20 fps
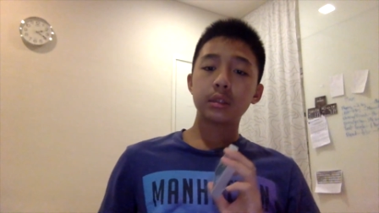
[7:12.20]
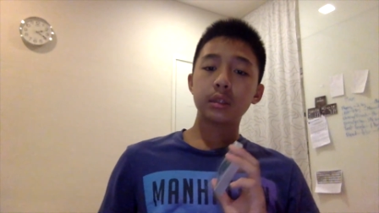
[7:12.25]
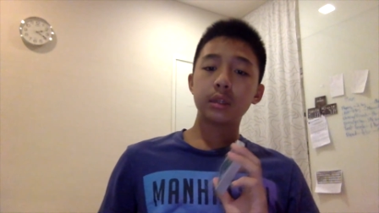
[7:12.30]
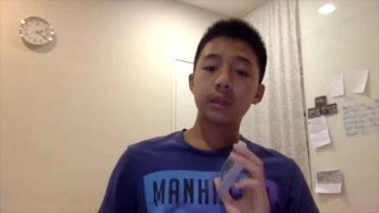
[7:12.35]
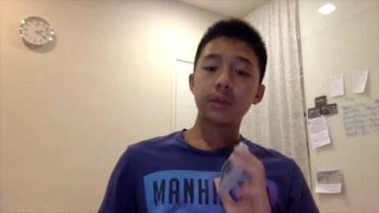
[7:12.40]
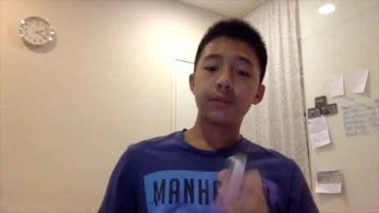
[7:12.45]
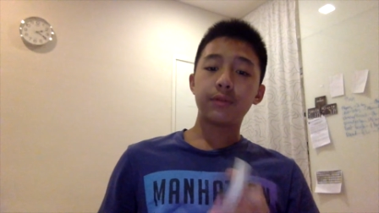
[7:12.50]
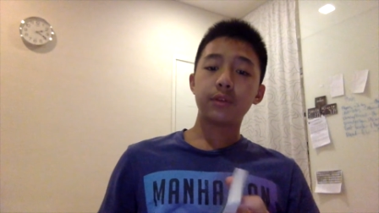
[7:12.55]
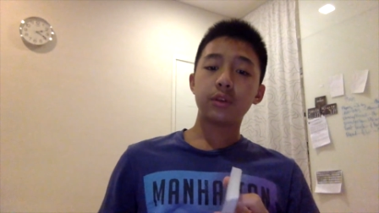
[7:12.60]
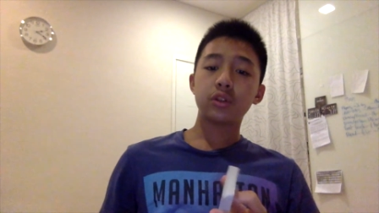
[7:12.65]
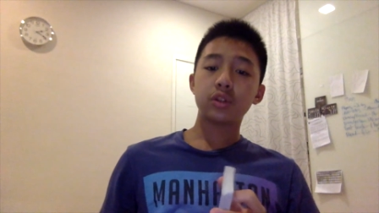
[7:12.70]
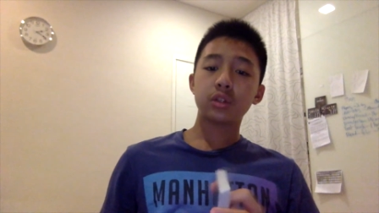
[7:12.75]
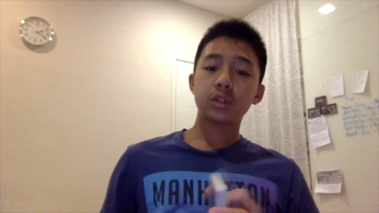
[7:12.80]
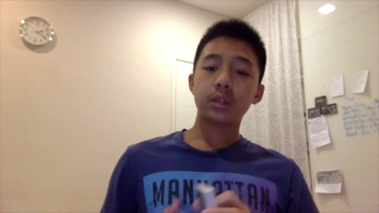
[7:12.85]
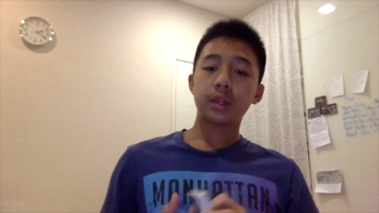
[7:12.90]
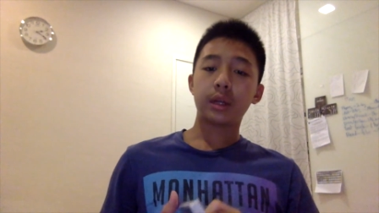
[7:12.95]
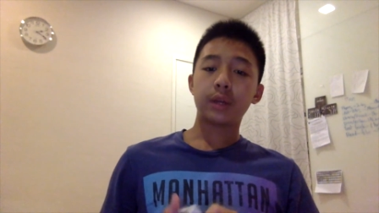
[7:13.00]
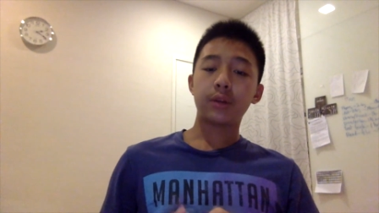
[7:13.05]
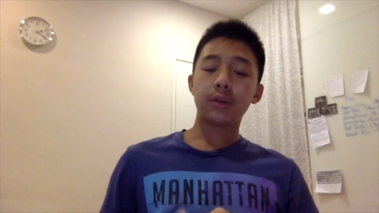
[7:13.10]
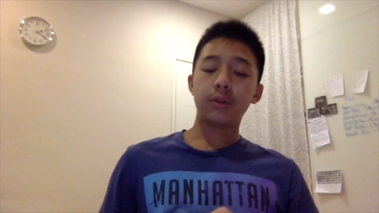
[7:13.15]

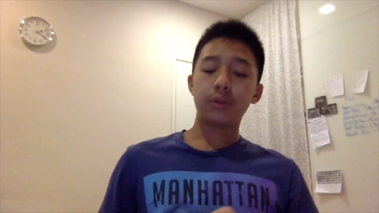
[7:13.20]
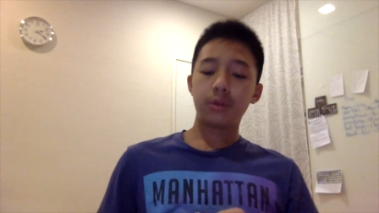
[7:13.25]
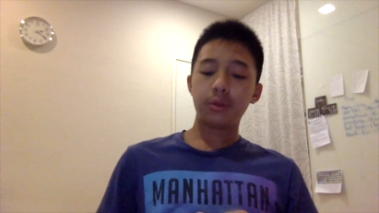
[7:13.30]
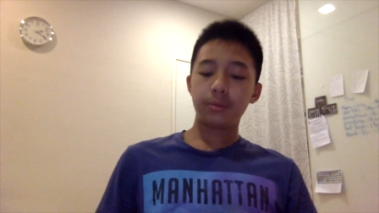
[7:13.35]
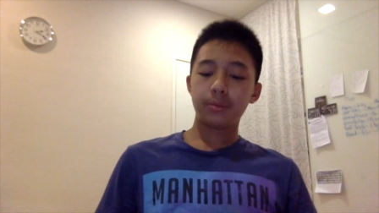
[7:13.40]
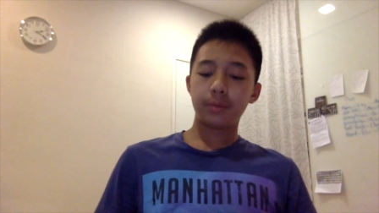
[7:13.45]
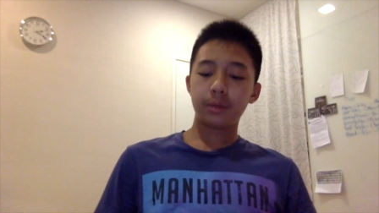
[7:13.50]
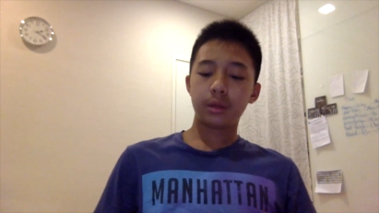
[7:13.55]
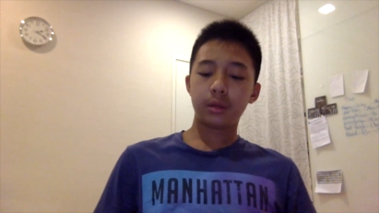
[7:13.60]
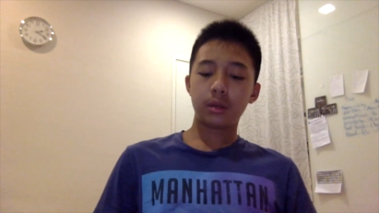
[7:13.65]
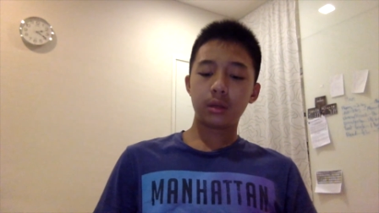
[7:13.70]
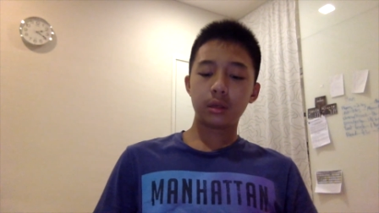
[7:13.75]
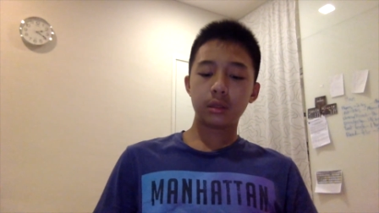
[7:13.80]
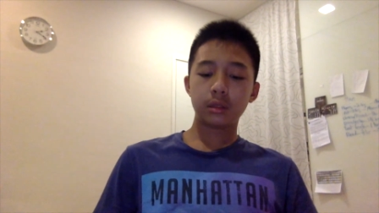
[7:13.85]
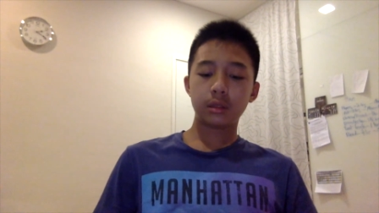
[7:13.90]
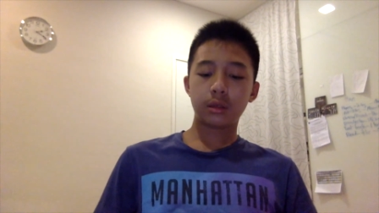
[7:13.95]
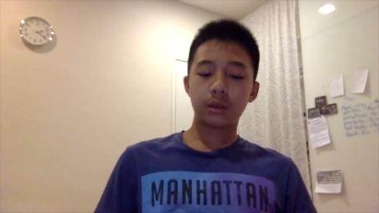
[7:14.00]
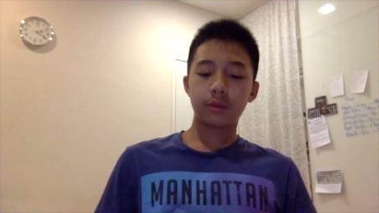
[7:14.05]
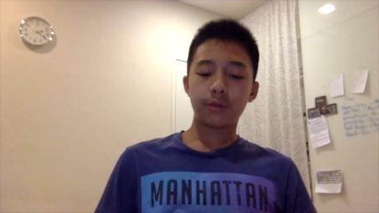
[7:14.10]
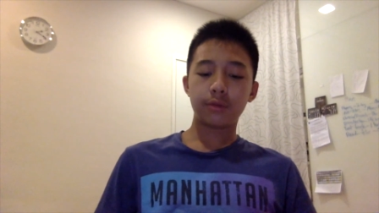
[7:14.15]
efficient at all
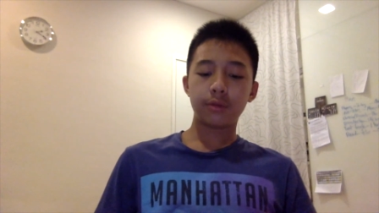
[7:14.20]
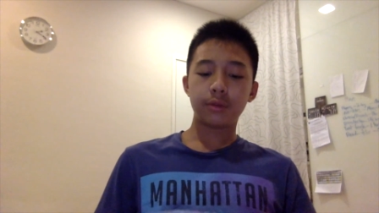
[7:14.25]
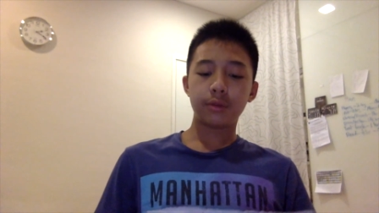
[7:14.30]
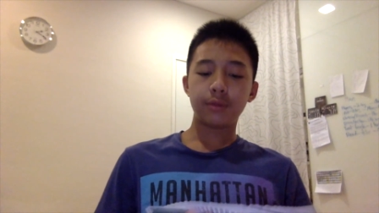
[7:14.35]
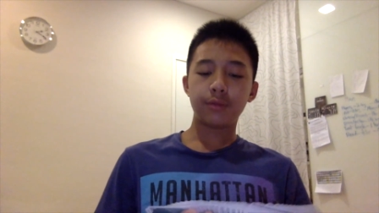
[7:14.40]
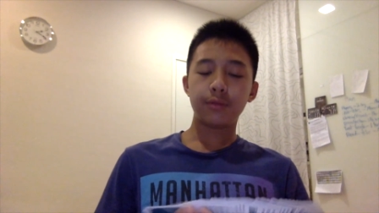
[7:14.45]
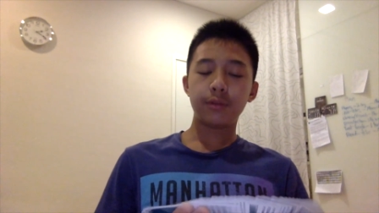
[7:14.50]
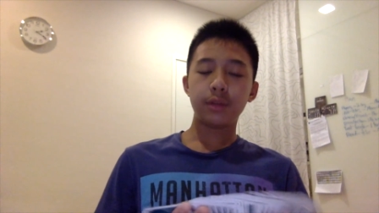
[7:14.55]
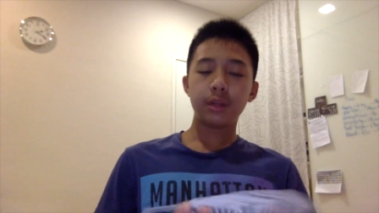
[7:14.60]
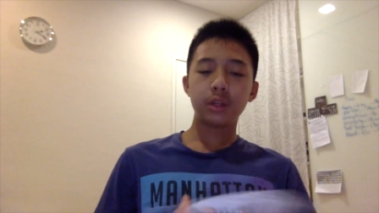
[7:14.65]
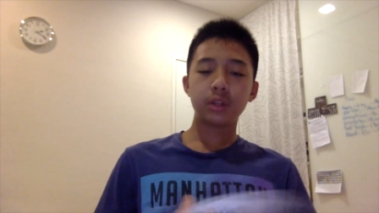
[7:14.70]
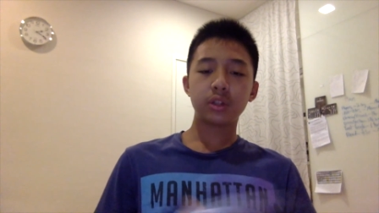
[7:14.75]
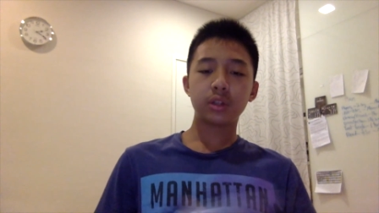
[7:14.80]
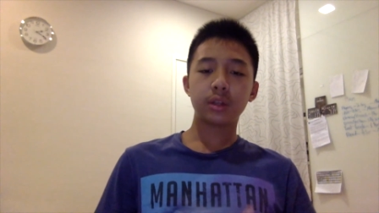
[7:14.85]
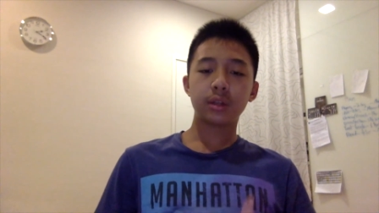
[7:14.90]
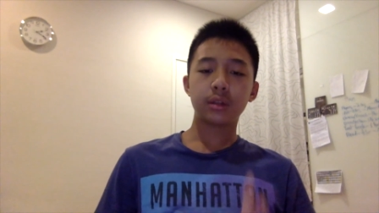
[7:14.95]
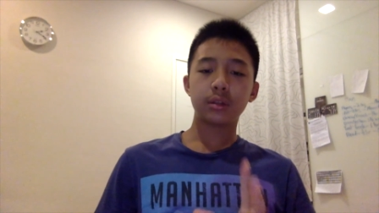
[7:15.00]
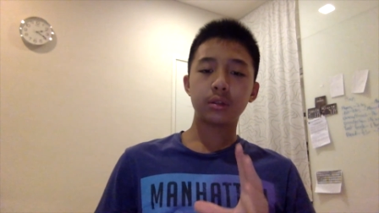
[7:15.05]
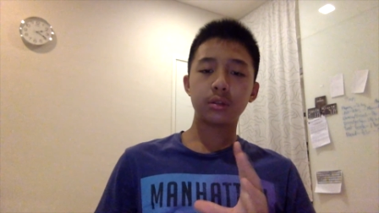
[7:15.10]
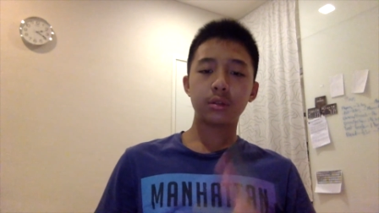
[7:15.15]
because of the finish
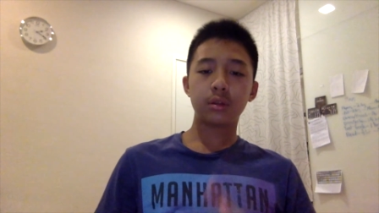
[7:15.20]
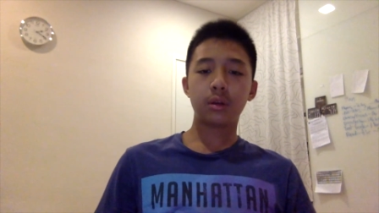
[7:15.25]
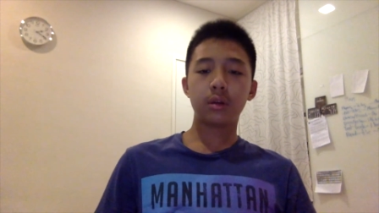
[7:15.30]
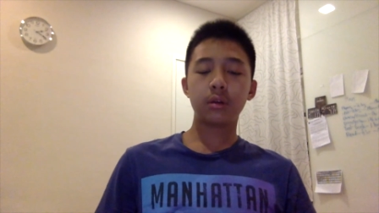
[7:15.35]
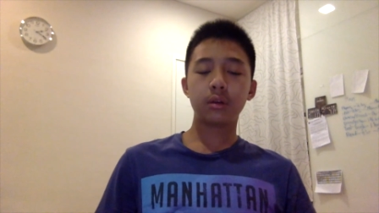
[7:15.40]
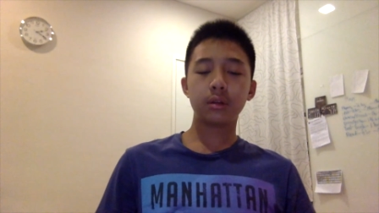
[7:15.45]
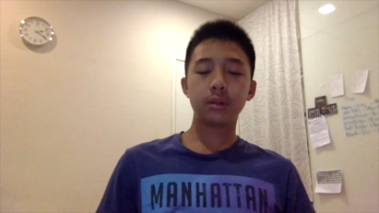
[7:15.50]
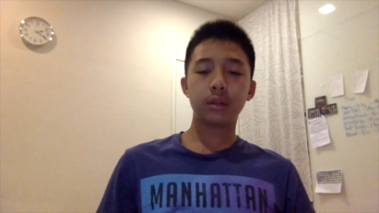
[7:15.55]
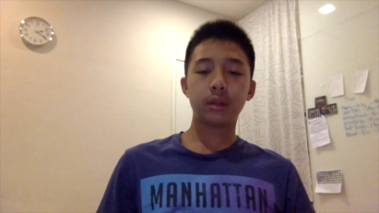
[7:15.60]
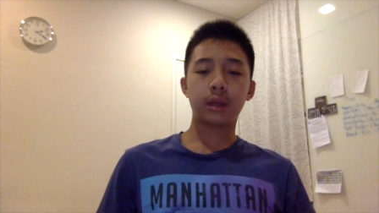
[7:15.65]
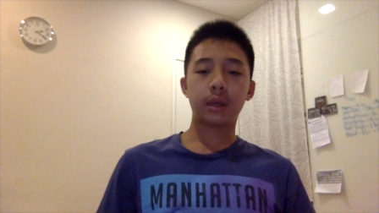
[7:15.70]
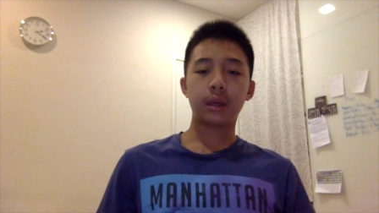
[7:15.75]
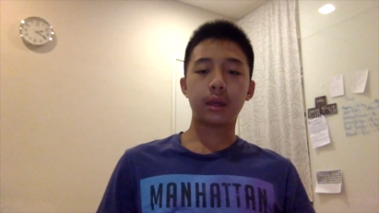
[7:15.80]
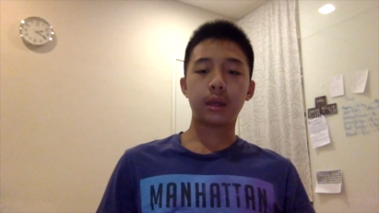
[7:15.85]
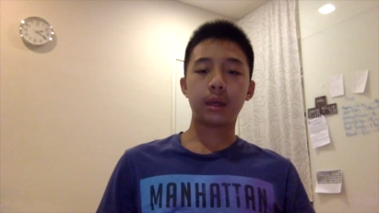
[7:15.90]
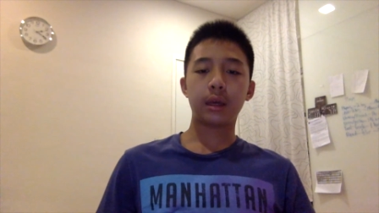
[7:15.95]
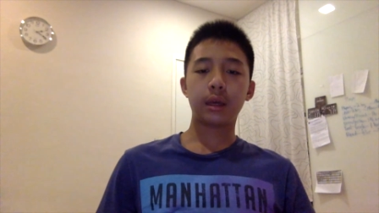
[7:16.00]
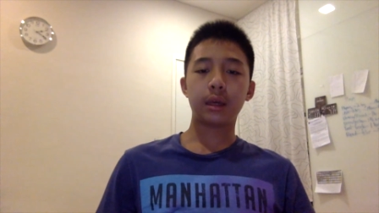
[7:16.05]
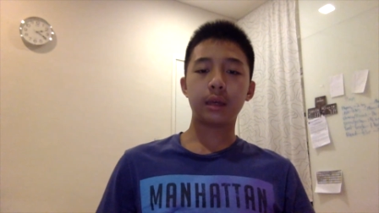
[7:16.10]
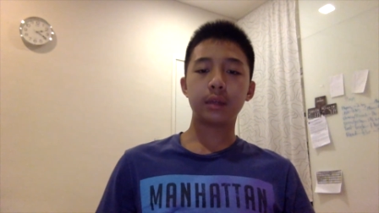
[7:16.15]
and the stock that it
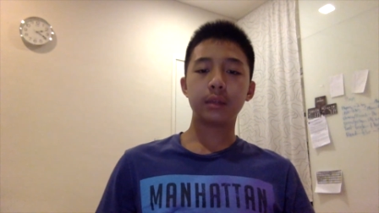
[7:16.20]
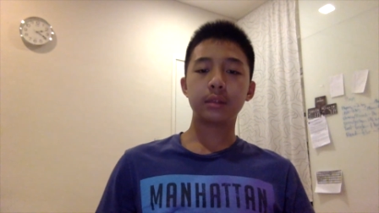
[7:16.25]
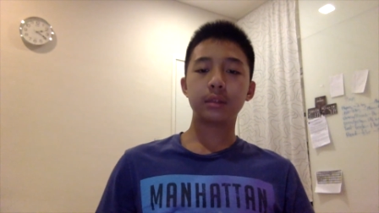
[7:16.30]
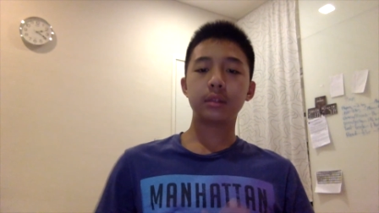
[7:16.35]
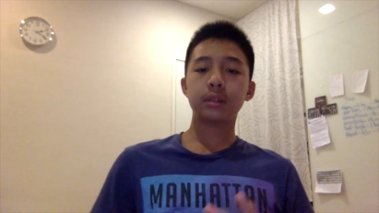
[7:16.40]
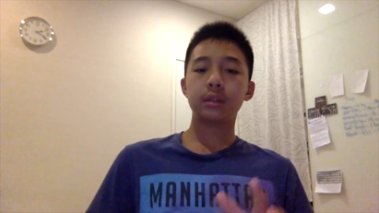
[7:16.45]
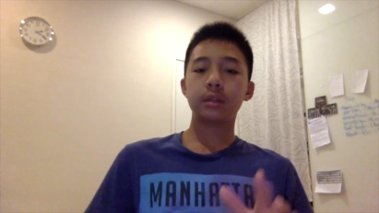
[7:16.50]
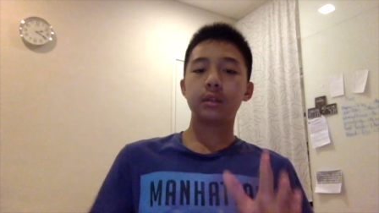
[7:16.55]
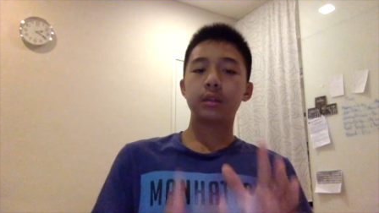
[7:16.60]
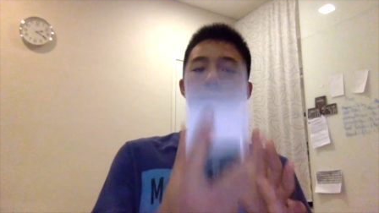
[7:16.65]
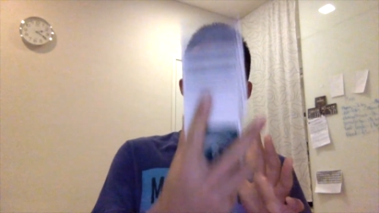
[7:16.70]
has.